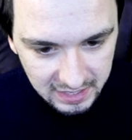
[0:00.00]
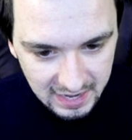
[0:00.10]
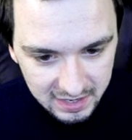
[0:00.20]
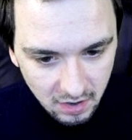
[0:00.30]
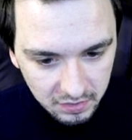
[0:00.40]
going to
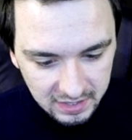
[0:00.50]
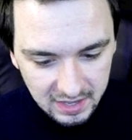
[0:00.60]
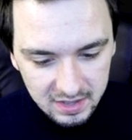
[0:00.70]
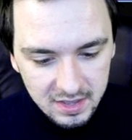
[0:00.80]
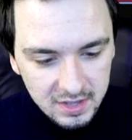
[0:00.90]
hit
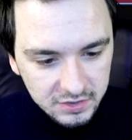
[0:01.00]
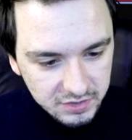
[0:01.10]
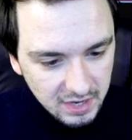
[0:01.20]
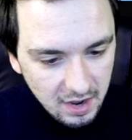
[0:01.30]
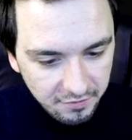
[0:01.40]
okay.
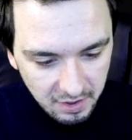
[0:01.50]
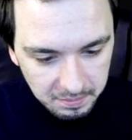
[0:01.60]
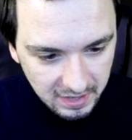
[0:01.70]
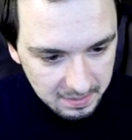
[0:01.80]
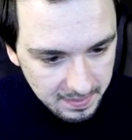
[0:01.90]
So now if I
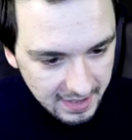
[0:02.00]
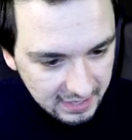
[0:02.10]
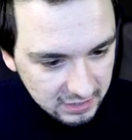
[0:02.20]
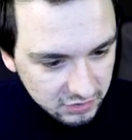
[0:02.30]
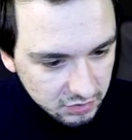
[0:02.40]
play it back,
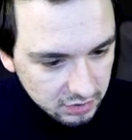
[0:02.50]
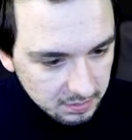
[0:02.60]
it is going